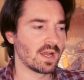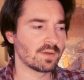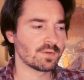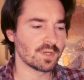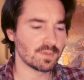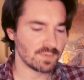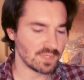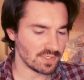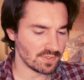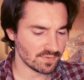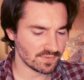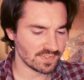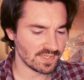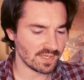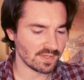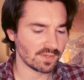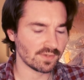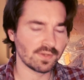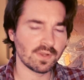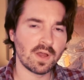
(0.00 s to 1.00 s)
going to be
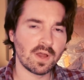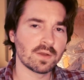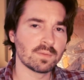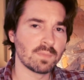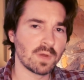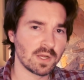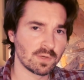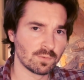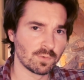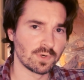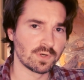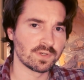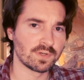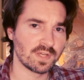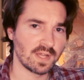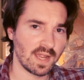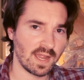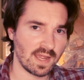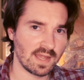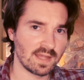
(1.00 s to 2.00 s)
using a lot of my work
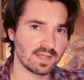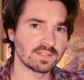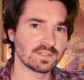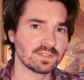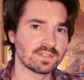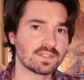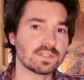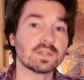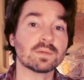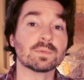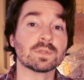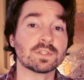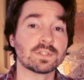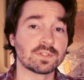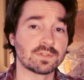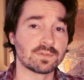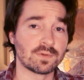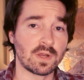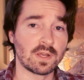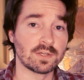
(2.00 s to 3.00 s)
as
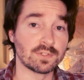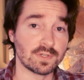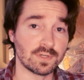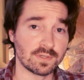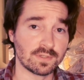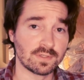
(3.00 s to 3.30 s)
demonstration,